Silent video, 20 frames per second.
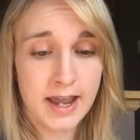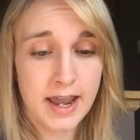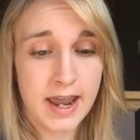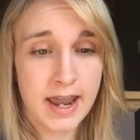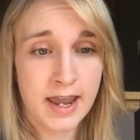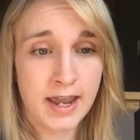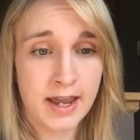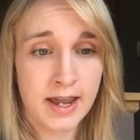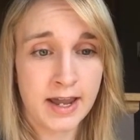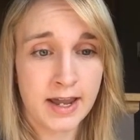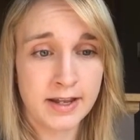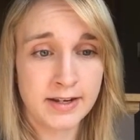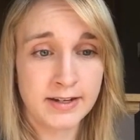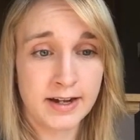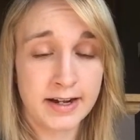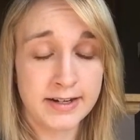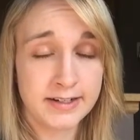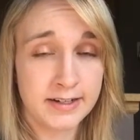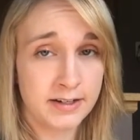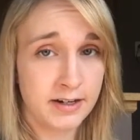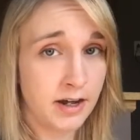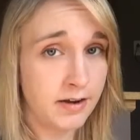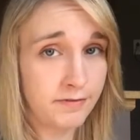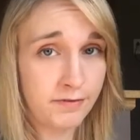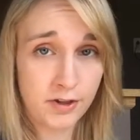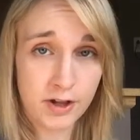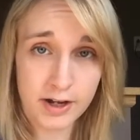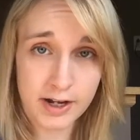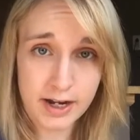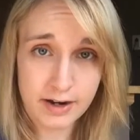And I did not
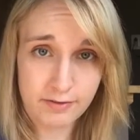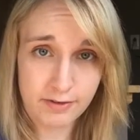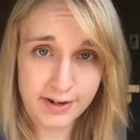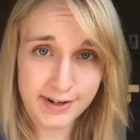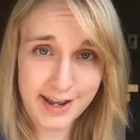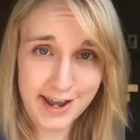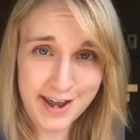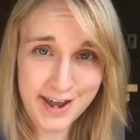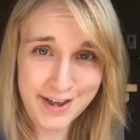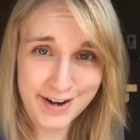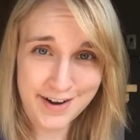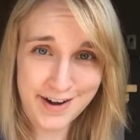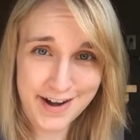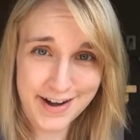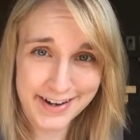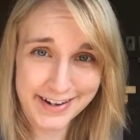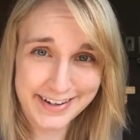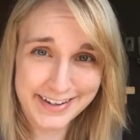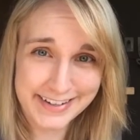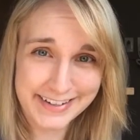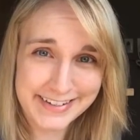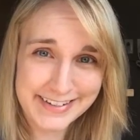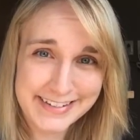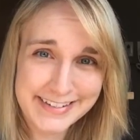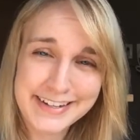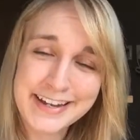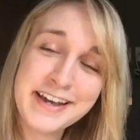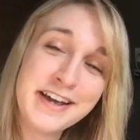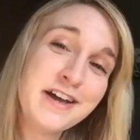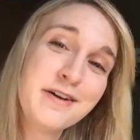vlog every day in August,
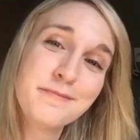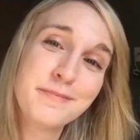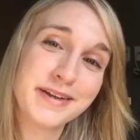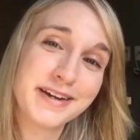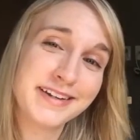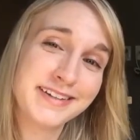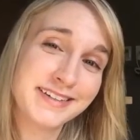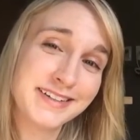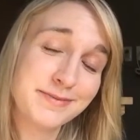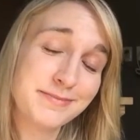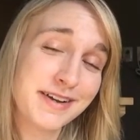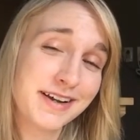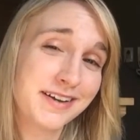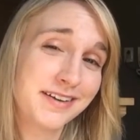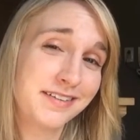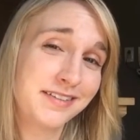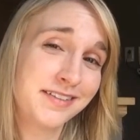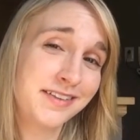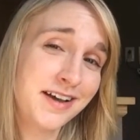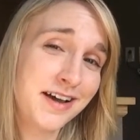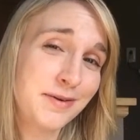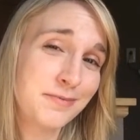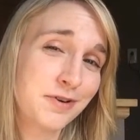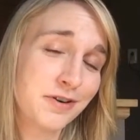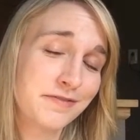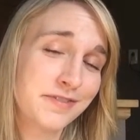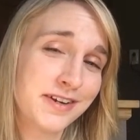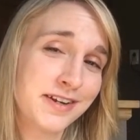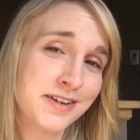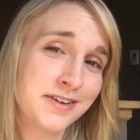but I did make a lot
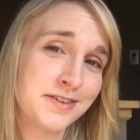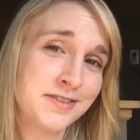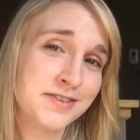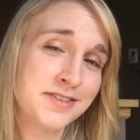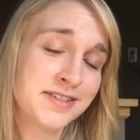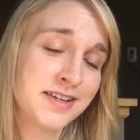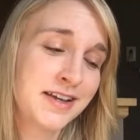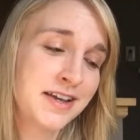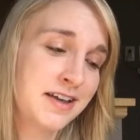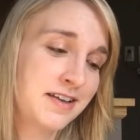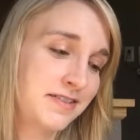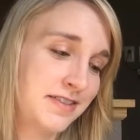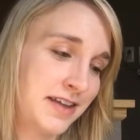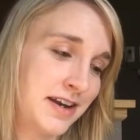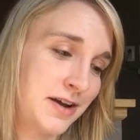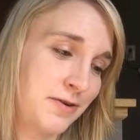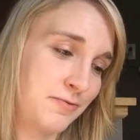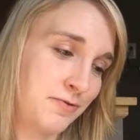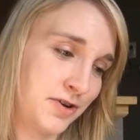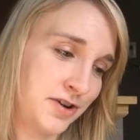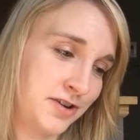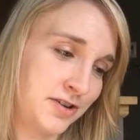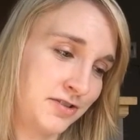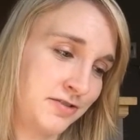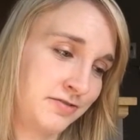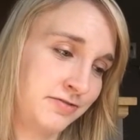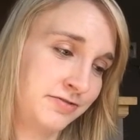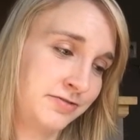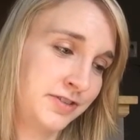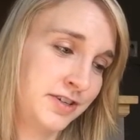more videos than I would
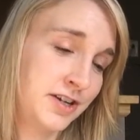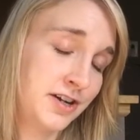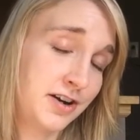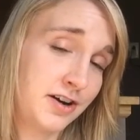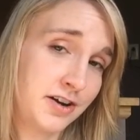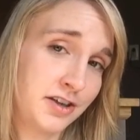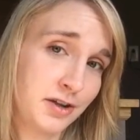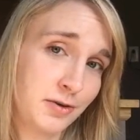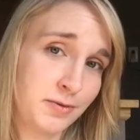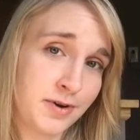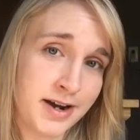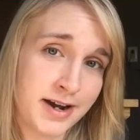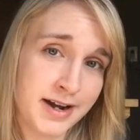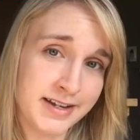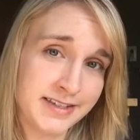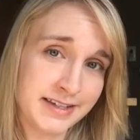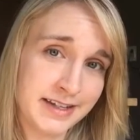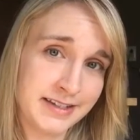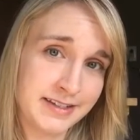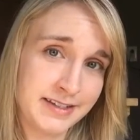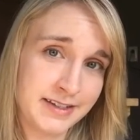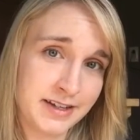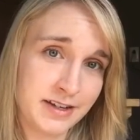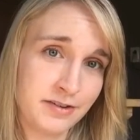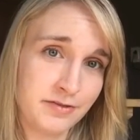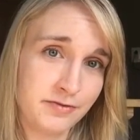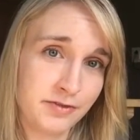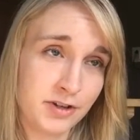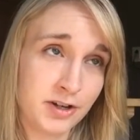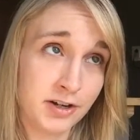have otherwise. I
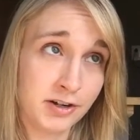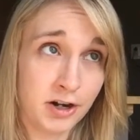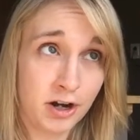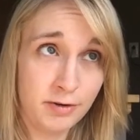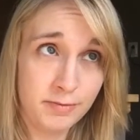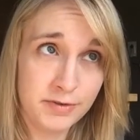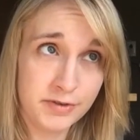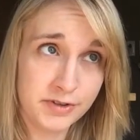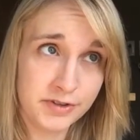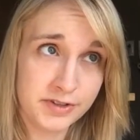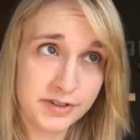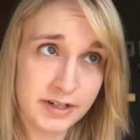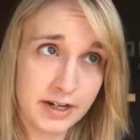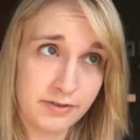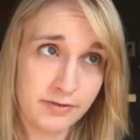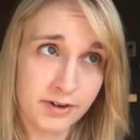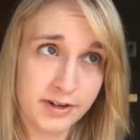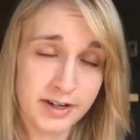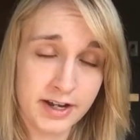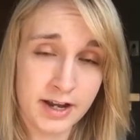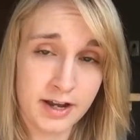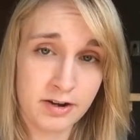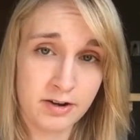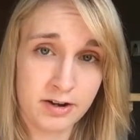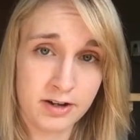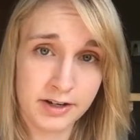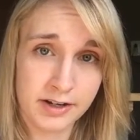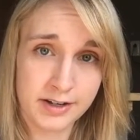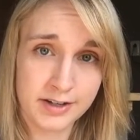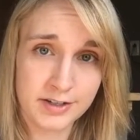did vlog almost every day in
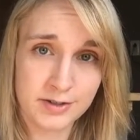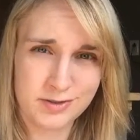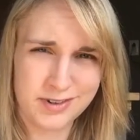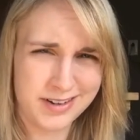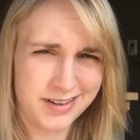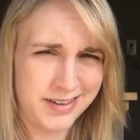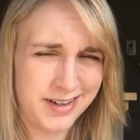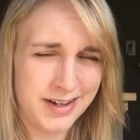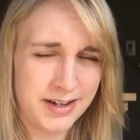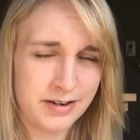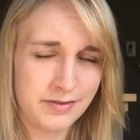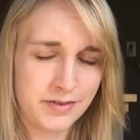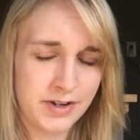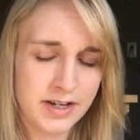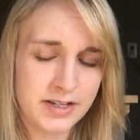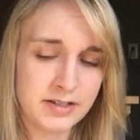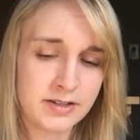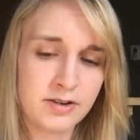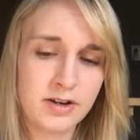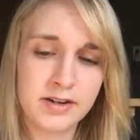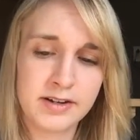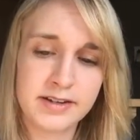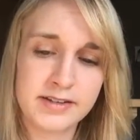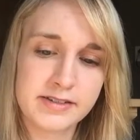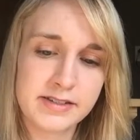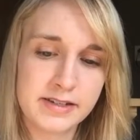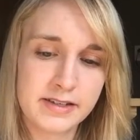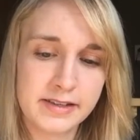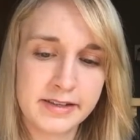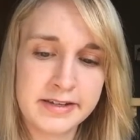August, or a lot of days in
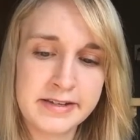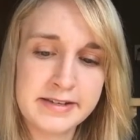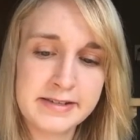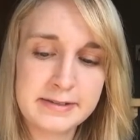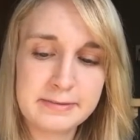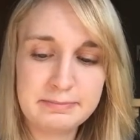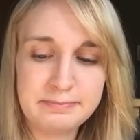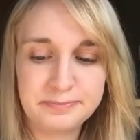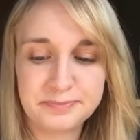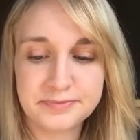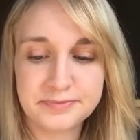August at least.